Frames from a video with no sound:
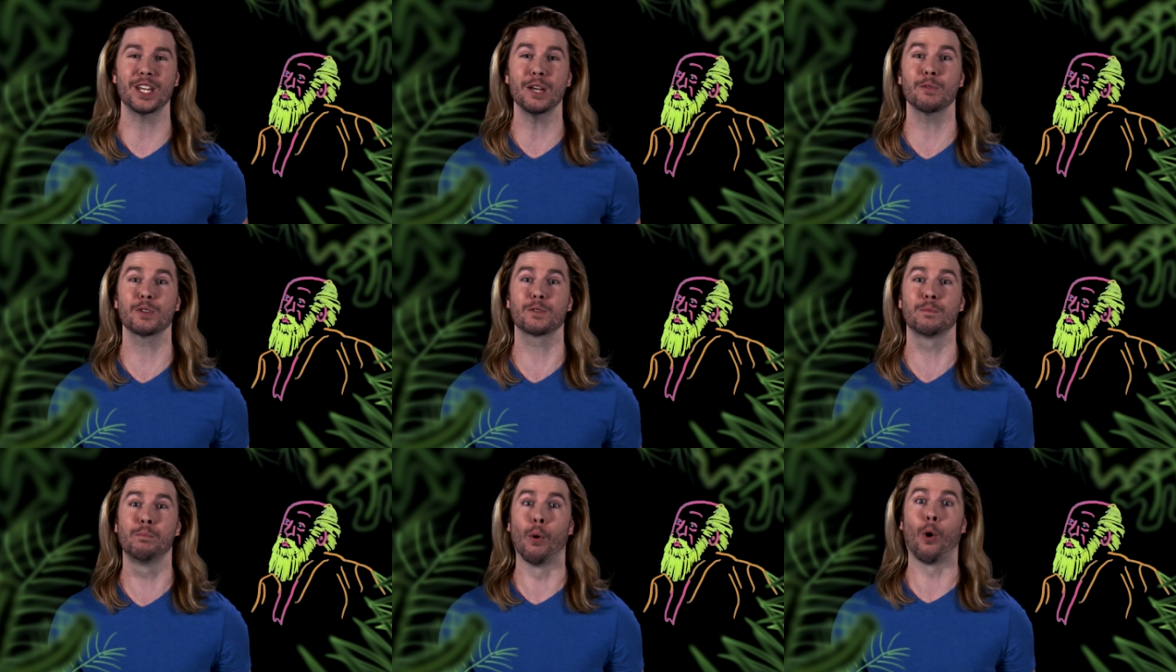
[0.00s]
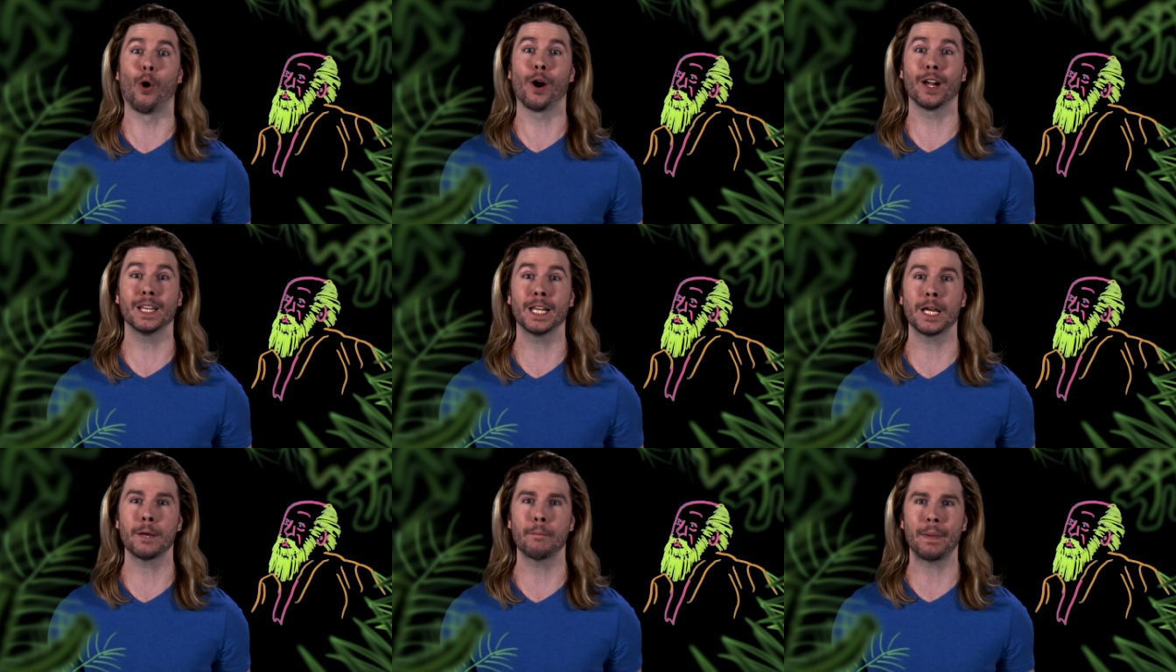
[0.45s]
He was
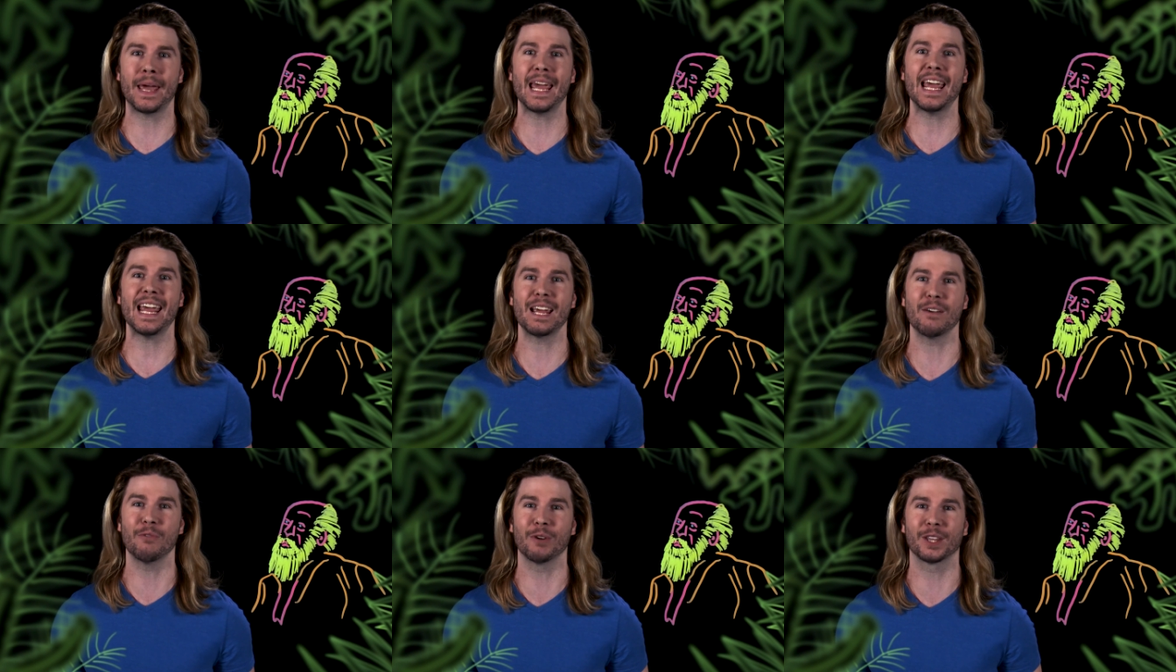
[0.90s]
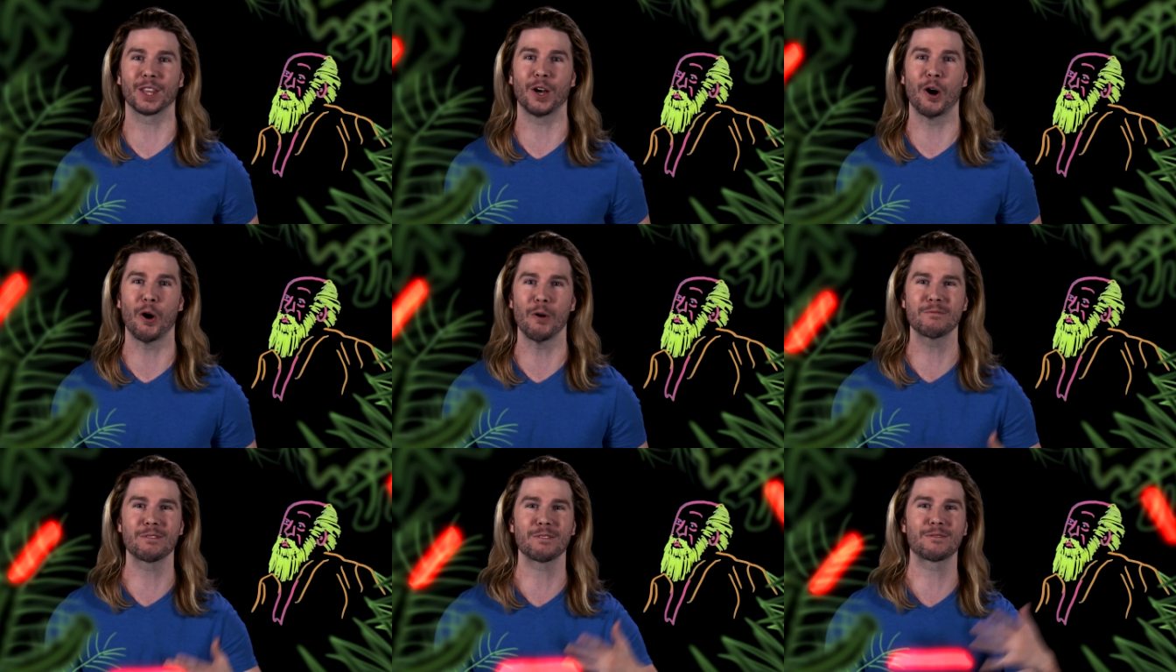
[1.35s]
boiling pee with the
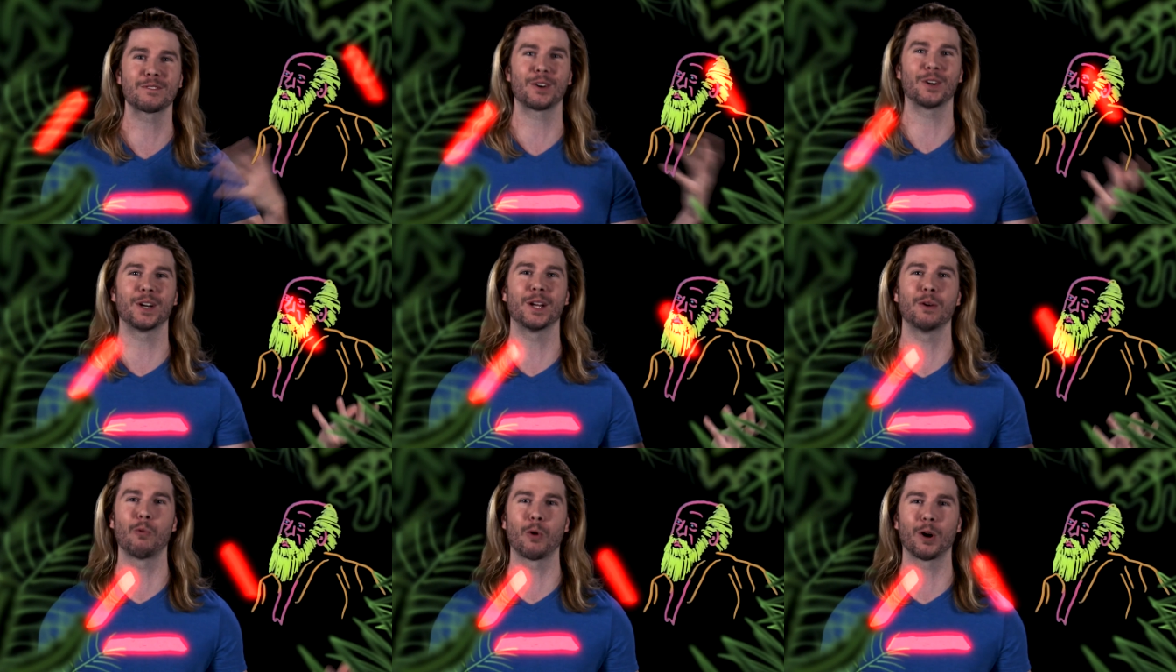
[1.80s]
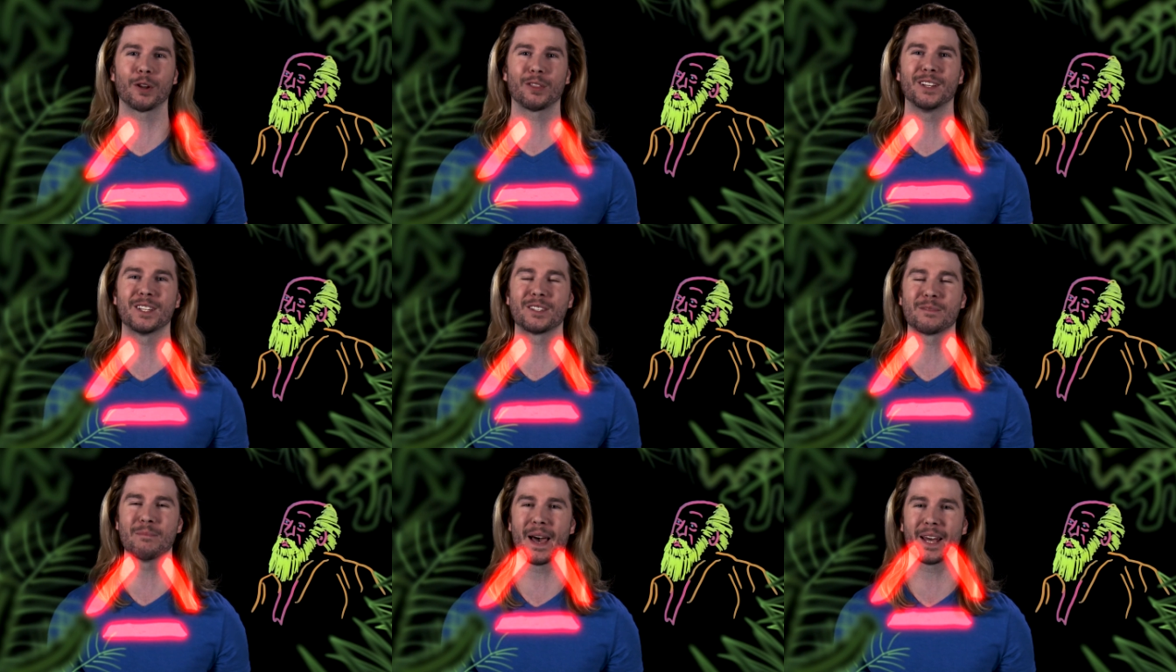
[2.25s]
hopes of turning
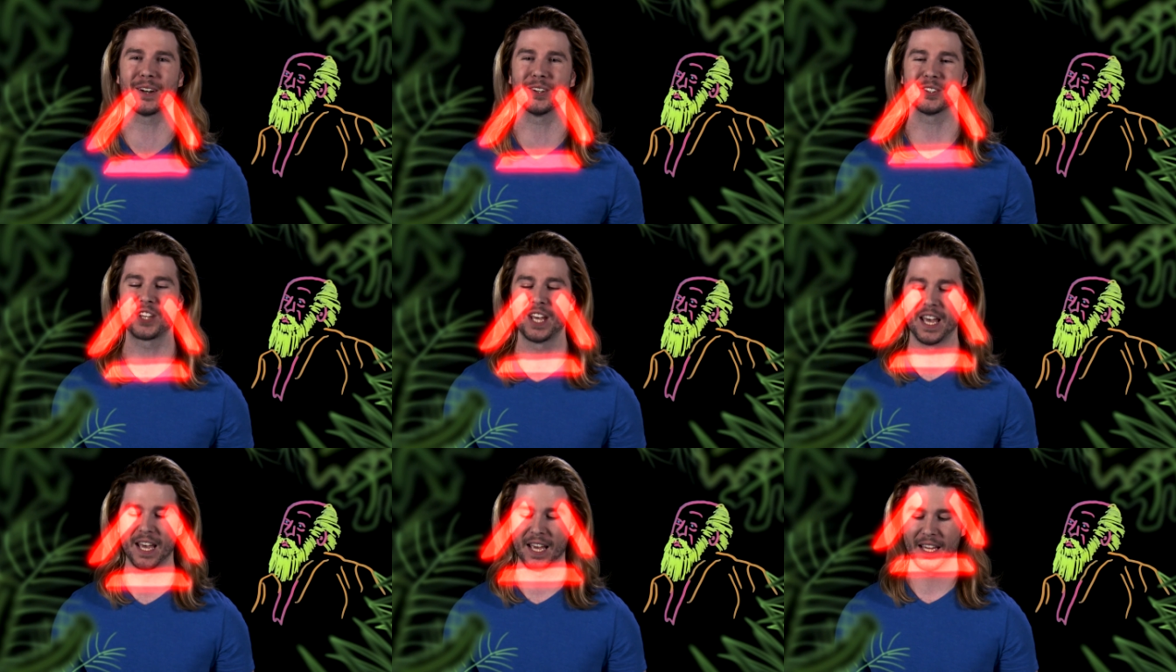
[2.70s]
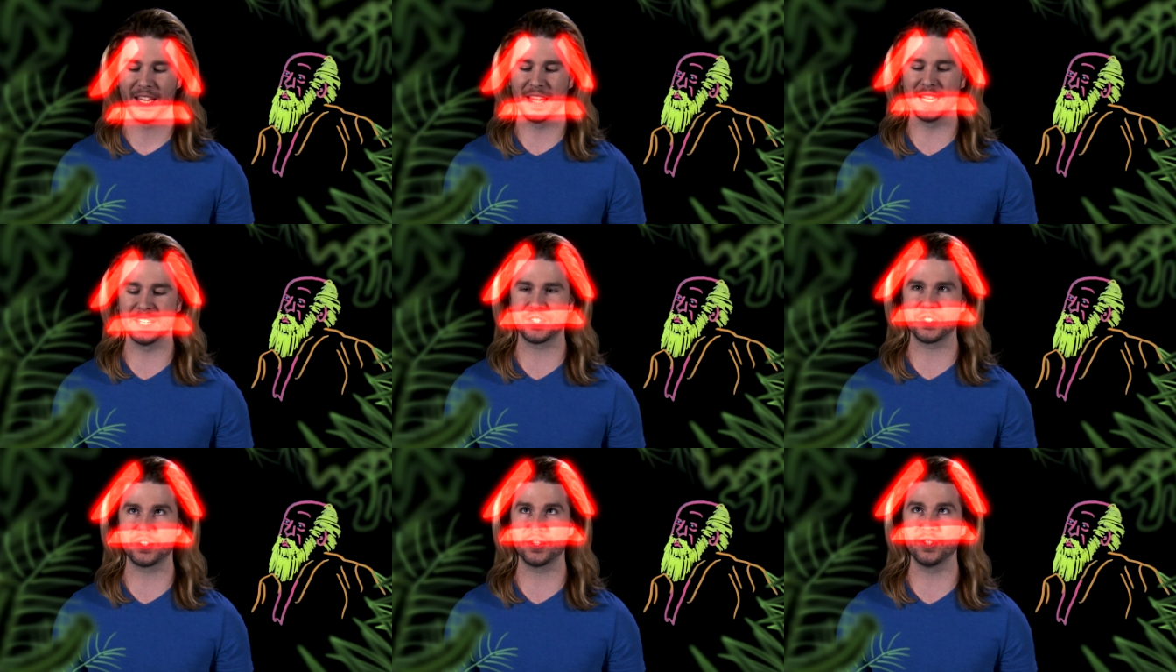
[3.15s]
worthless metals
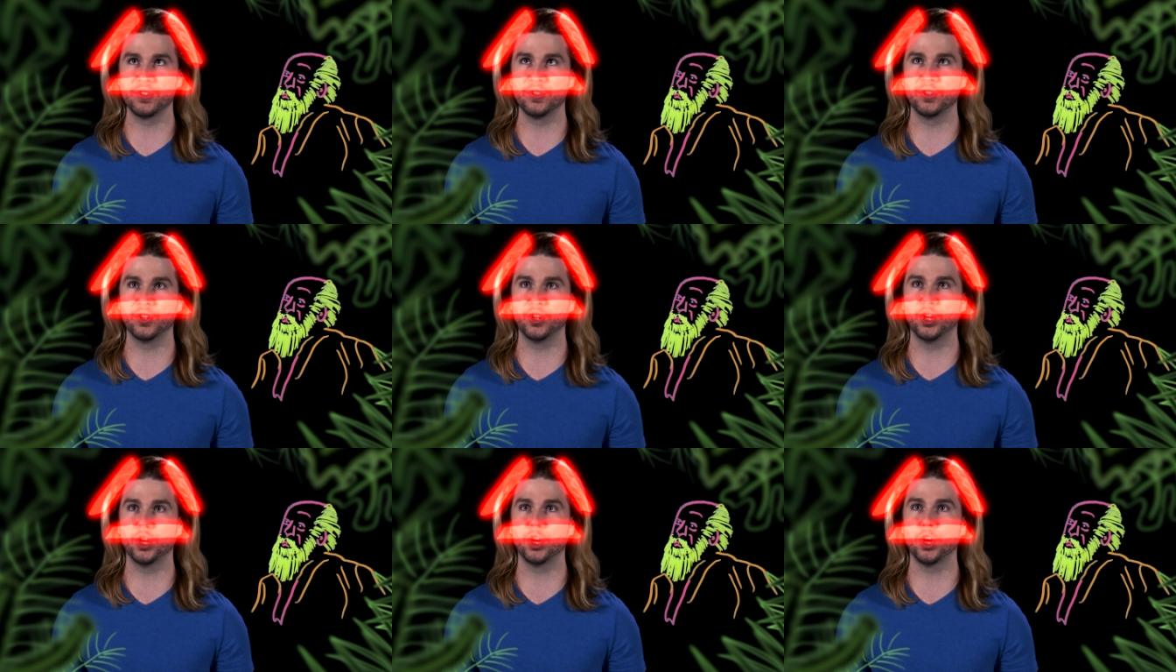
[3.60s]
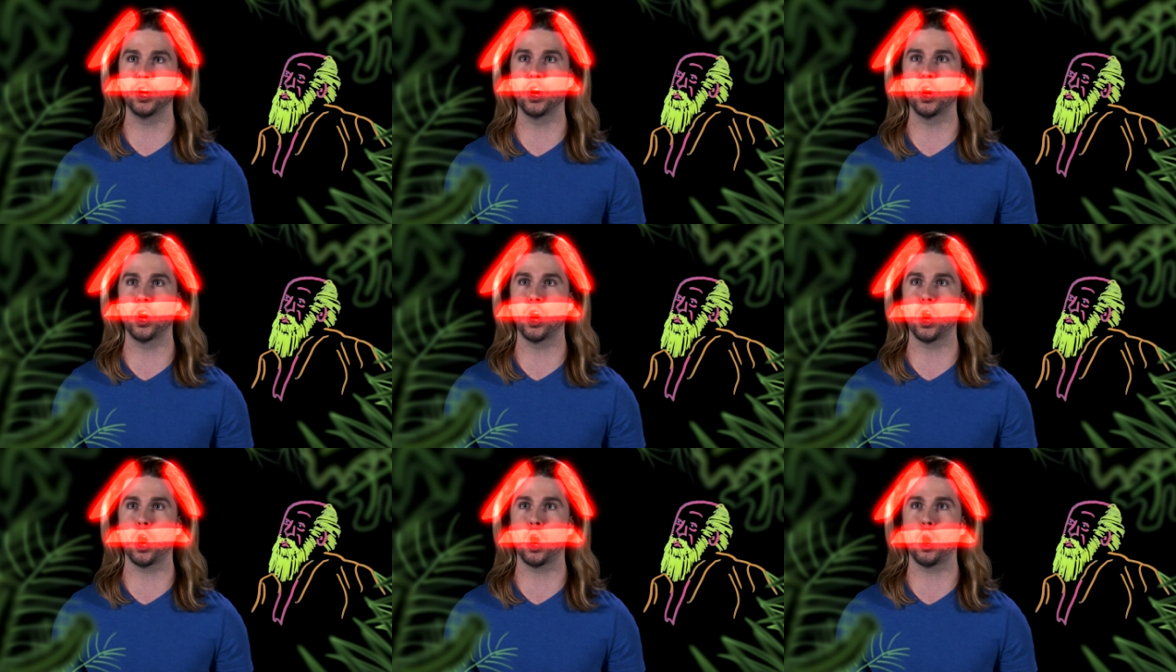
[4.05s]
into
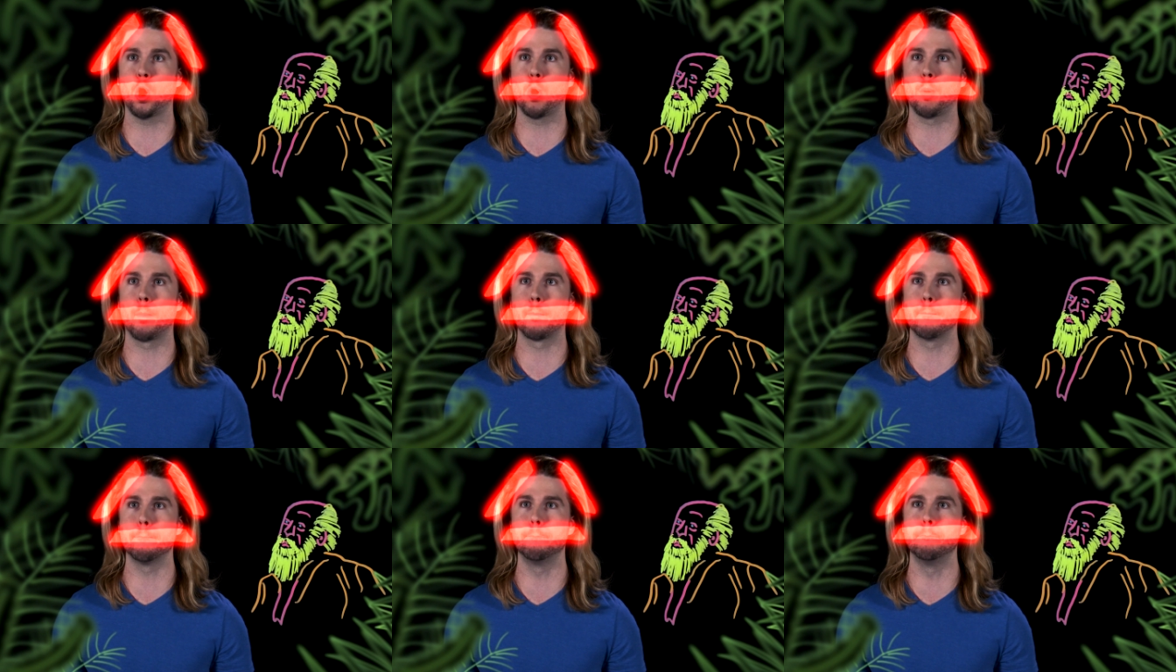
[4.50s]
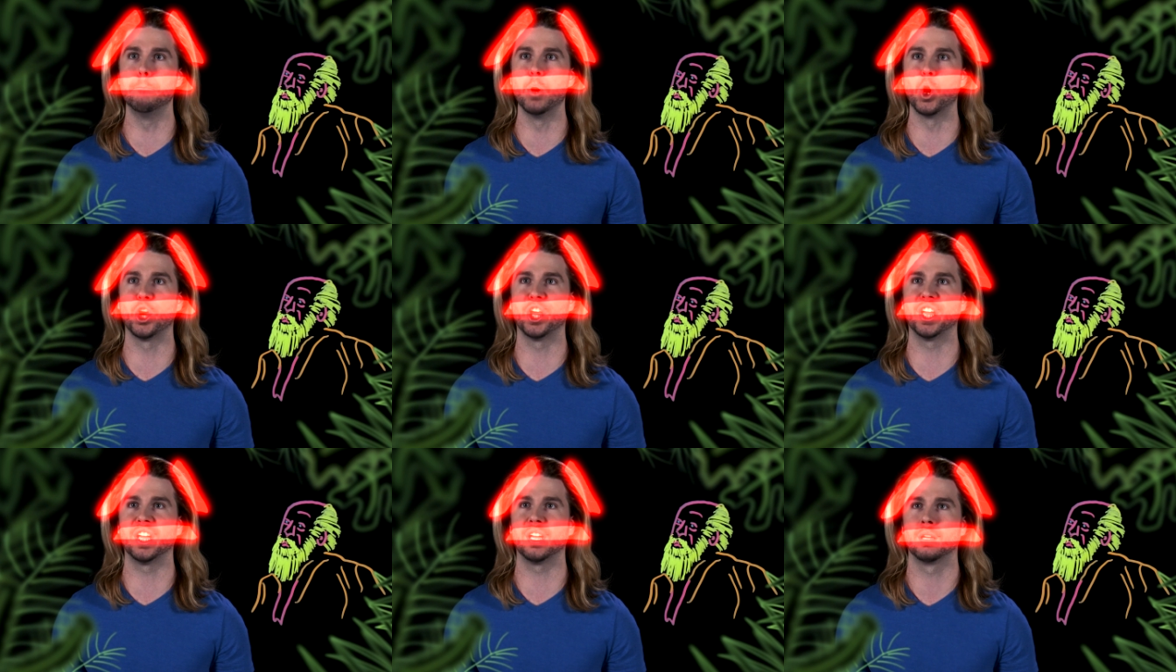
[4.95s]
gold.
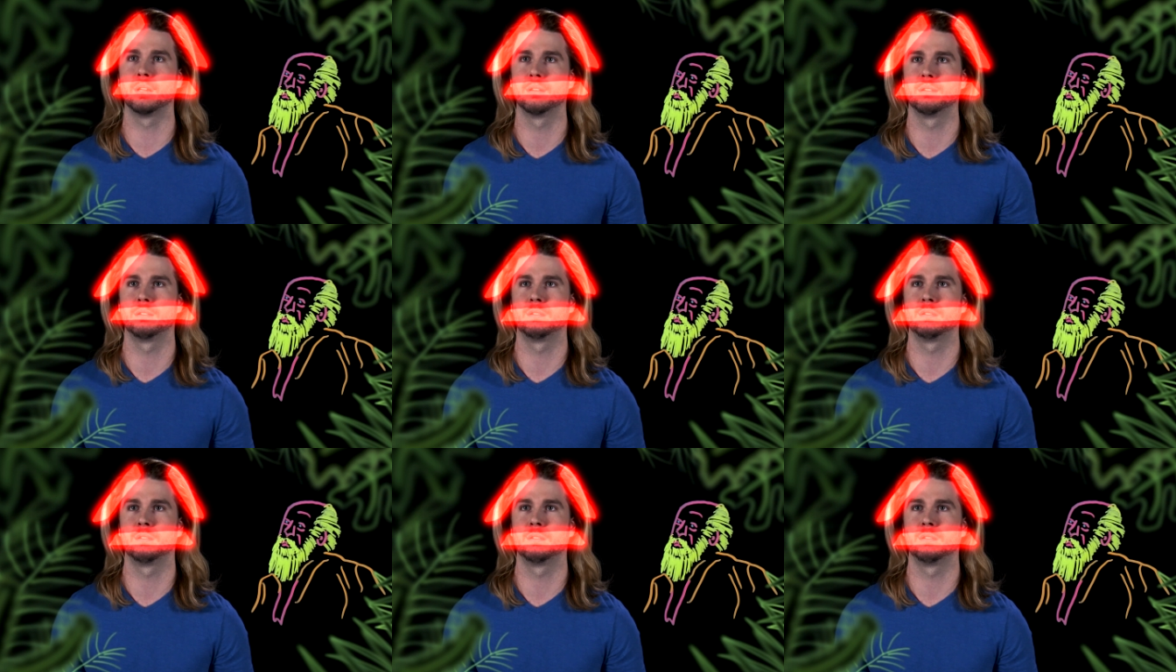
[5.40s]
Boy.